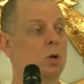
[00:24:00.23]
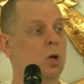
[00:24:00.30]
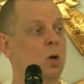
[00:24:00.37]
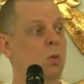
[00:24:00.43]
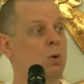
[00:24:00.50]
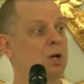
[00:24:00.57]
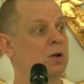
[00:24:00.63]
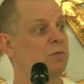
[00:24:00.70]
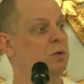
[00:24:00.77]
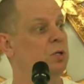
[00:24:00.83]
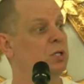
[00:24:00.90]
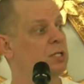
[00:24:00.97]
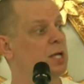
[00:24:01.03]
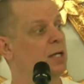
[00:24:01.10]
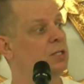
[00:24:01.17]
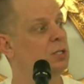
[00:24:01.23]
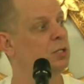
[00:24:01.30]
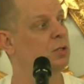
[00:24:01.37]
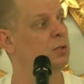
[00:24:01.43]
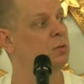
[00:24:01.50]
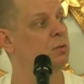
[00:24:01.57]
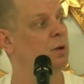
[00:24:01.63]
whatever you decide to
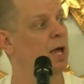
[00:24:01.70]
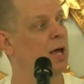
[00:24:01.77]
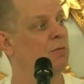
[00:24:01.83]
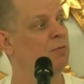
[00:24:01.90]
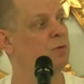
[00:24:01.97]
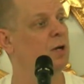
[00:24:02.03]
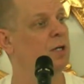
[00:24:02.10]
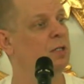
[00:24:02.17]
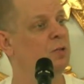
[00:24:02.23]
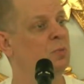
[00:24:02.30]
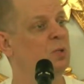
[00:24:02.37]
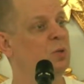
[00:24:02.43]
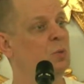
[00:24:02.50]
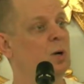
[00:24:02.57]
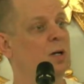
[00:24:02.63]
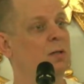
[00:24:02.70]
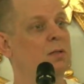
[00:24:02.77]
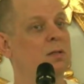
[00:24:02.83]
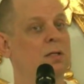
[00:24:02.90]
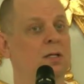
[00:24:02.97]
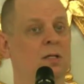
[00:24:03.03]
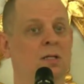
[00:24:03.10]
do, have fun, be well,
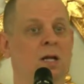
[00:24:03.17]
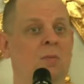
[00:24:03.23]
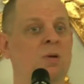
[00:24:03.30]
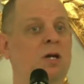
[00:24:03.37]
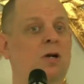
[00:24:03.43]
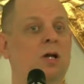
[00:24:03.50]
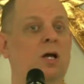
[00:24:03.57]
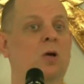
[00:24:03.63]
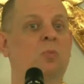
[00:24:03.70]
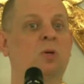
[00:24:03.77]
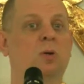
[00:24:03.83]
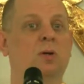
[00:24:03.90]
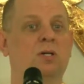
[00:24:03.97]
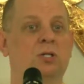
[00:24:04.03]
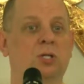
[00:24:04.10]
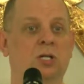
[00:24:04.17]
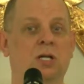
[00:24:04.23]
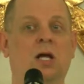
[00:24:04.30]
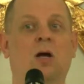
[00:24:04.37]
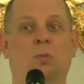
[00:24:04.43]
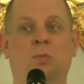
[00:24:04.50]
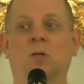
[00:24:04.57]
and I'm here to help you as you need
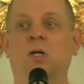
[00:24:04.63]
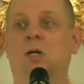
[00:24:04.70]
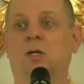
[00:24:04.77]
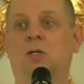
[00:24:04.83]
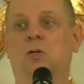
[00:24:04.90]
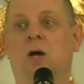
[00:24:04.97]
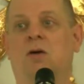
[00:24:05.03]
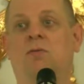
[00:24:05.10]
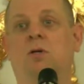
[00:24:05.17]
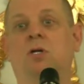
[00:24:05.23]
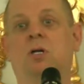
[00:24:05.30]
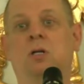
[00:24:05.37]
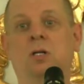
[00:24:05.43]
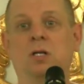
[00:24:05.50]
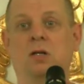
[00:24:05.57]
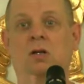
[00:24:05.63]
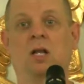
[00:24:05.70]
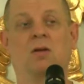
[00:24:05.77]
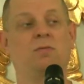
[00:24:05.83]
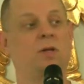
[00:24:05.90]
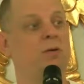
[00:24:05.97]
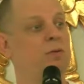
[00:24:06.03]
help. So have a good and
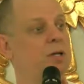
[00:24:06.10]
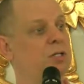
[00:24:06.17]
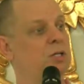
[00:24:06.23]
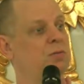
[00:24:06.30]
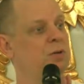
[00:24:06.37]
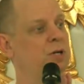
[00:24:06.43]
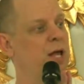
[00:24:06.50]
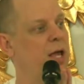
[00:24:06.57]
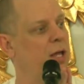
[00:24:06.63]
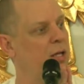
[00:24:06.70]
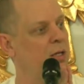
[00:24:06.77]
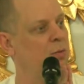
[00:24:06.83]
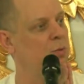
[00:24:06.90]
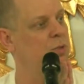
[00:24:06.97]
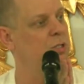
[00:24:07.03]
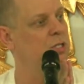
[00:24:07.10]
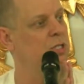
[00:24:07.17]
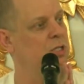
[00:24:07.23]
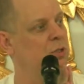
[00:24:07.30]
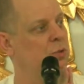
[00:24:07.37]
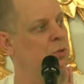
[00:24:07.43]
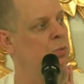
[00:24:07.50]
lovely rest of your day, and we'll see
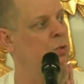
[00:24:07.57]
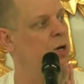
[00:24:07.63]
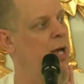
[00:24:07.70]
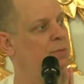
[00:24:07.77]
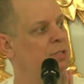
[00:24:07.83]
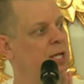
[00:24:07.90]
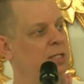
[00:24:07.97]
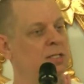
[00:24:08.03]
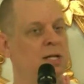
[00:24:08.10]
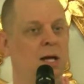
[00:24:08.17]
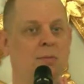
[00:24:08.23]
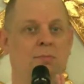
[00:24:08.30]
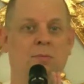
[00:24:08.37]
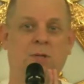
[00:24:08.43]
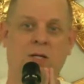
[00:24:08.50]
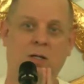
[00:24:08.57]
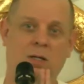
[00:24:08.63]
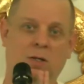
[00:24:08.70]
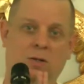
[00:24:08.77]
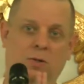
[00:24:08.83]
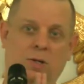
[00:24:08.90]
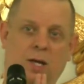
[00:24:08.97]
you perhaps next time.
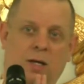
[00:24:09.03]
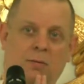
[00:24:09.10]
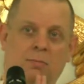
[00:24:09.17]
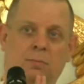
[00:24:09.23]
Okay?